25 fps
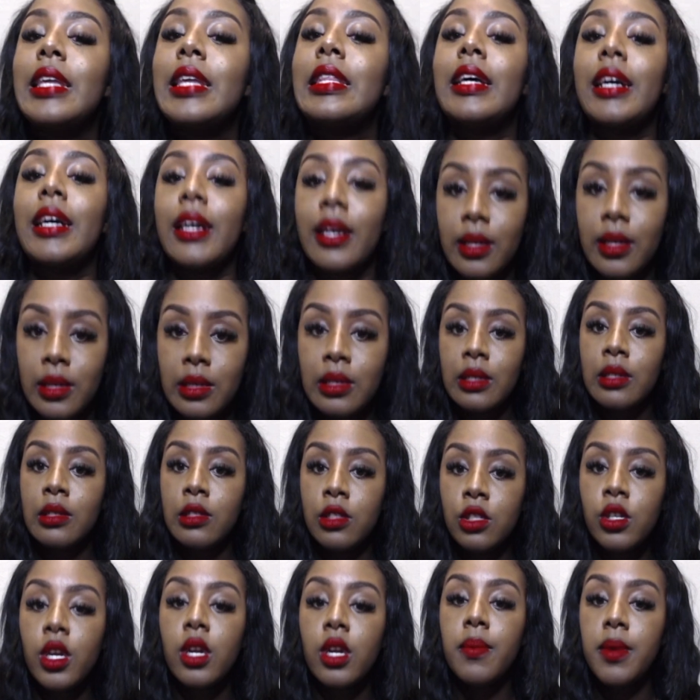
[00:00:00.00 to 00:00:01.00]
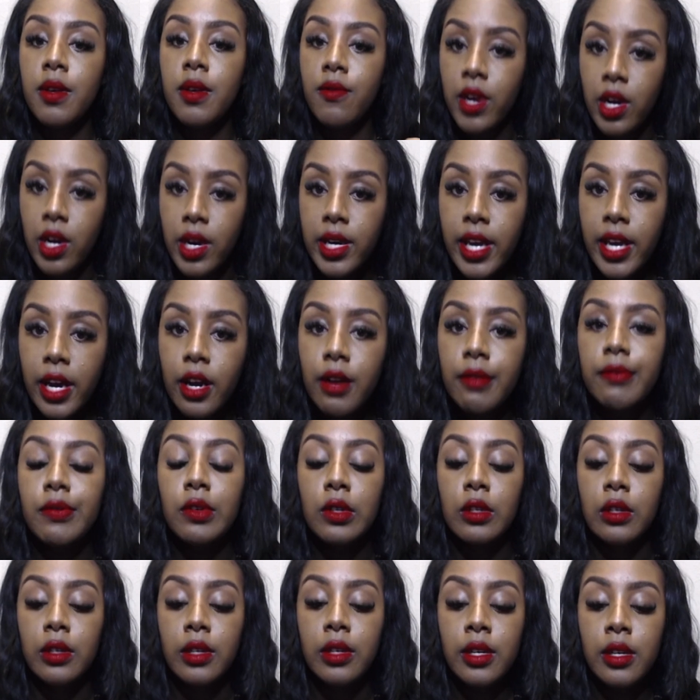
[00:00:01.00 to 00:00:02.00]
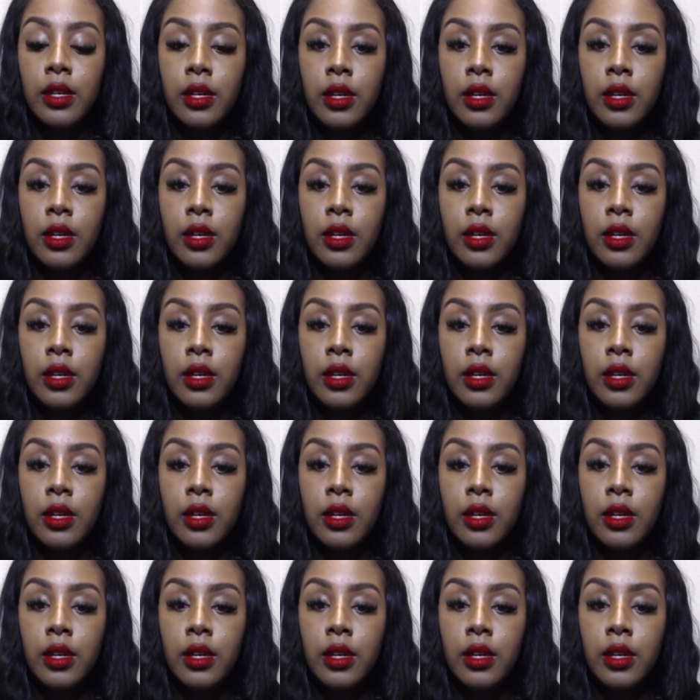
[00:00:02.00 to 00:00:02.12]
that. So you got to be very careful.